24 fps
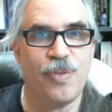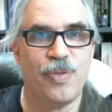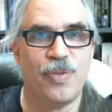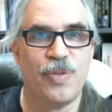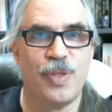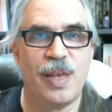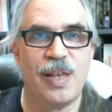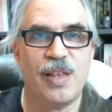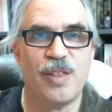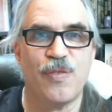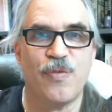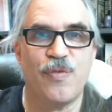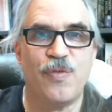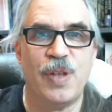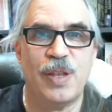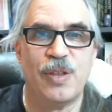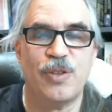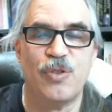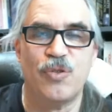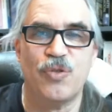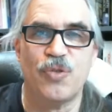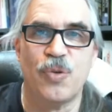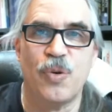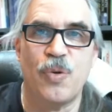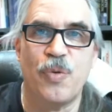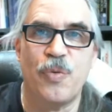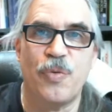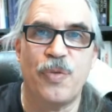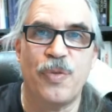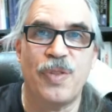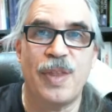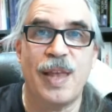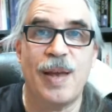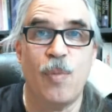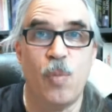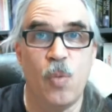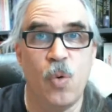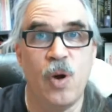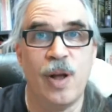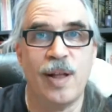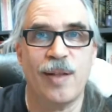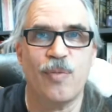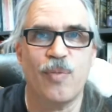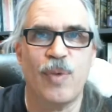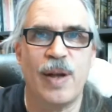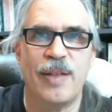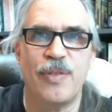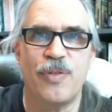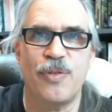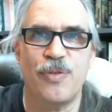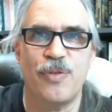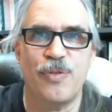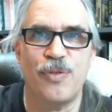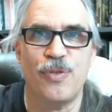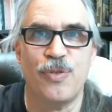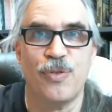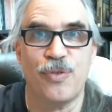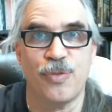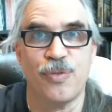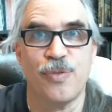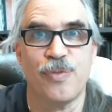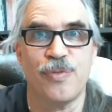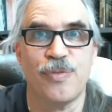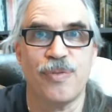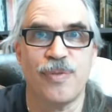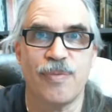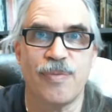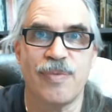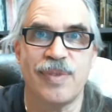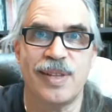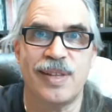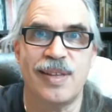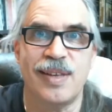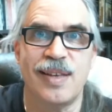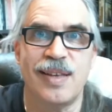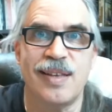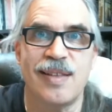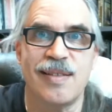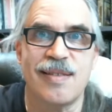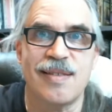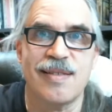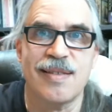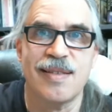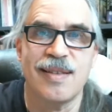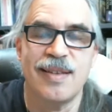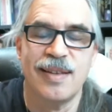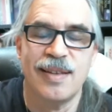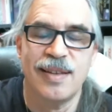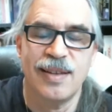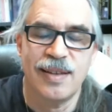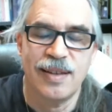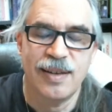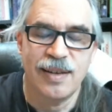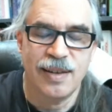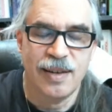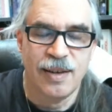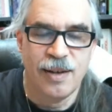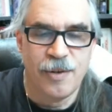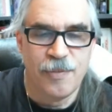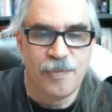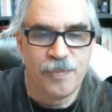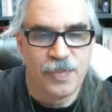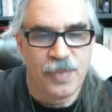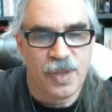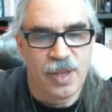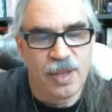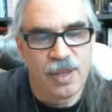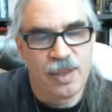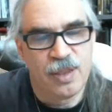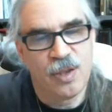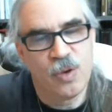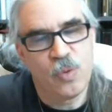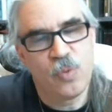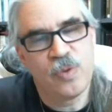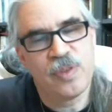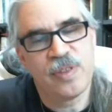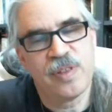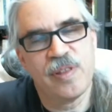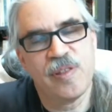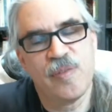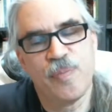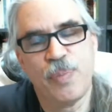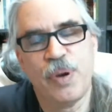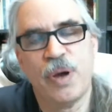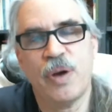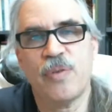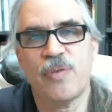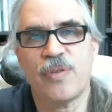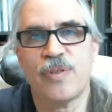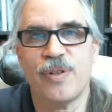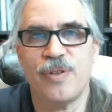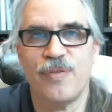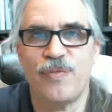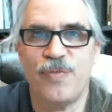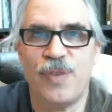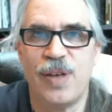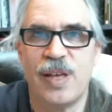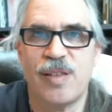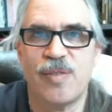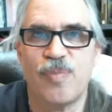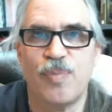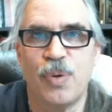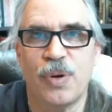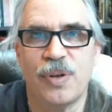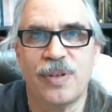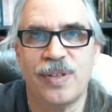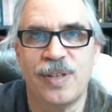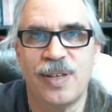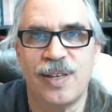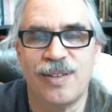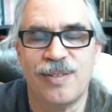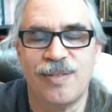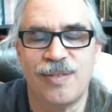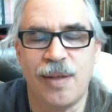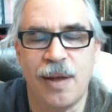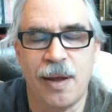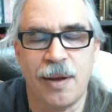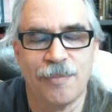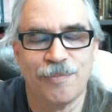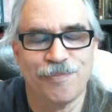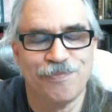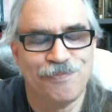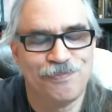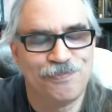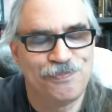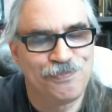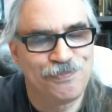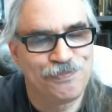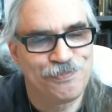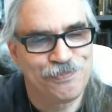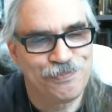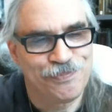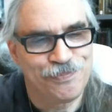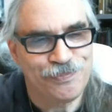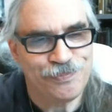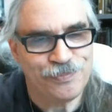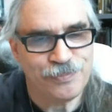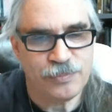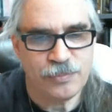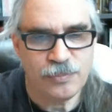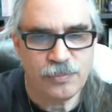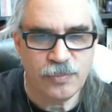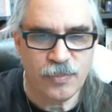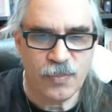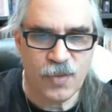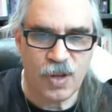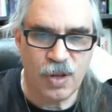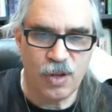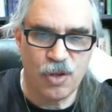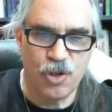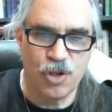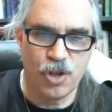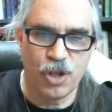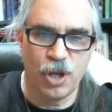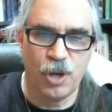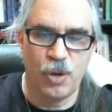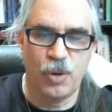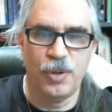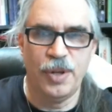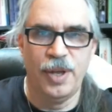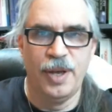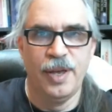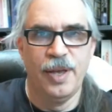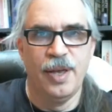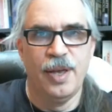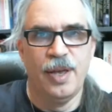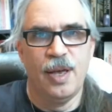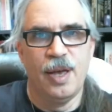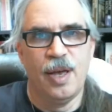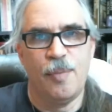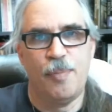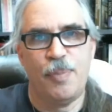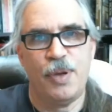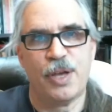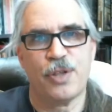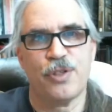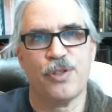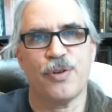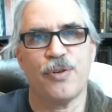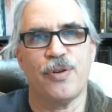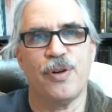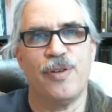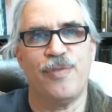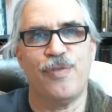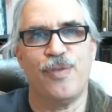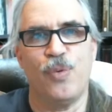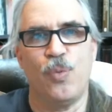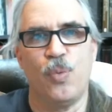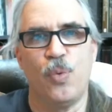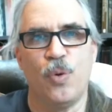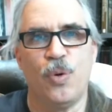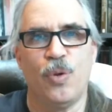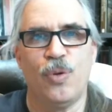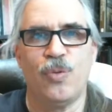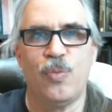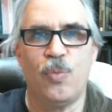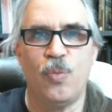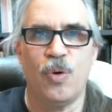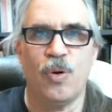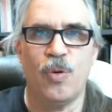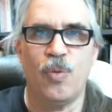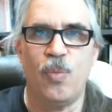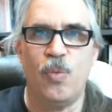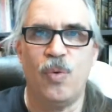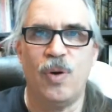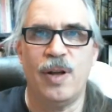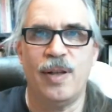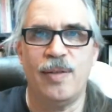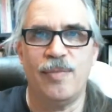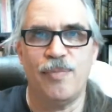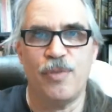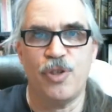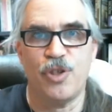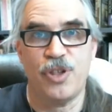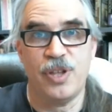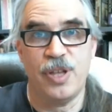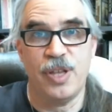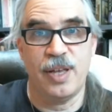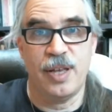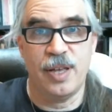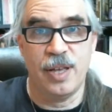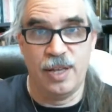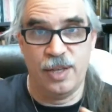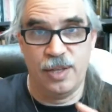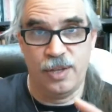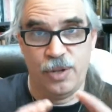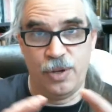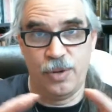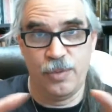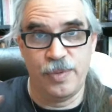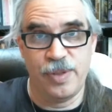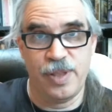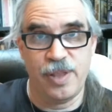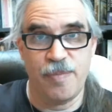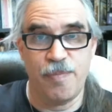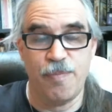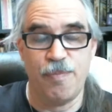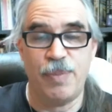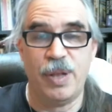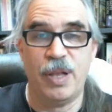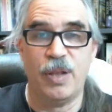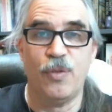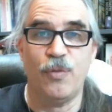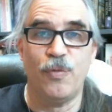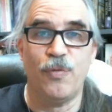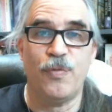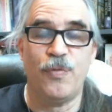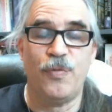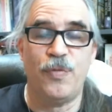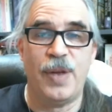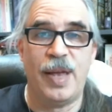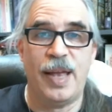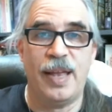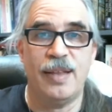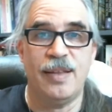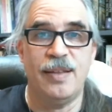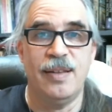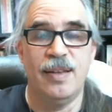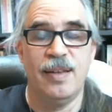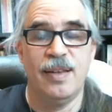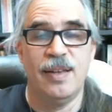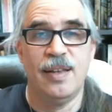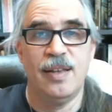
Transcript: things fit the truth that they want rather than the truth that really is. There was this post on Facebook the other day. It showed a picture of a World War I machine gun, these belt-fed,